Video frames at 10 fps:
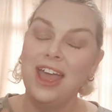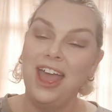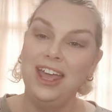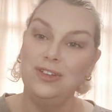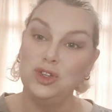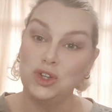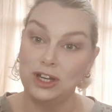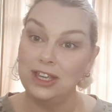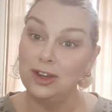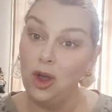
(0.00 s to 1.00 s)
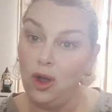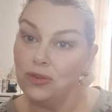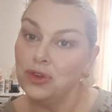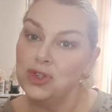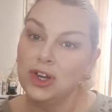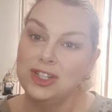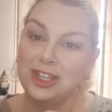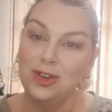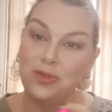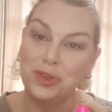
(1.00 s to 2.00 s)
And if you're trying to get off, you're trying to
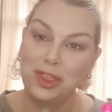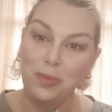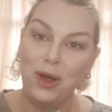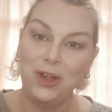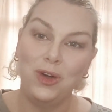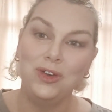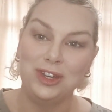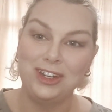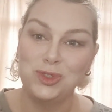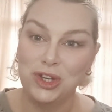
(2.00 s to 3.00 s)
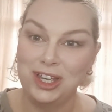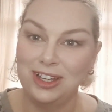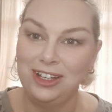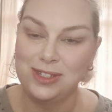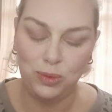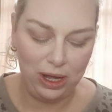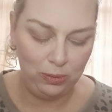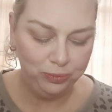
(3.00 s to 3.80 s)
get off with the bike on an extra angle as well.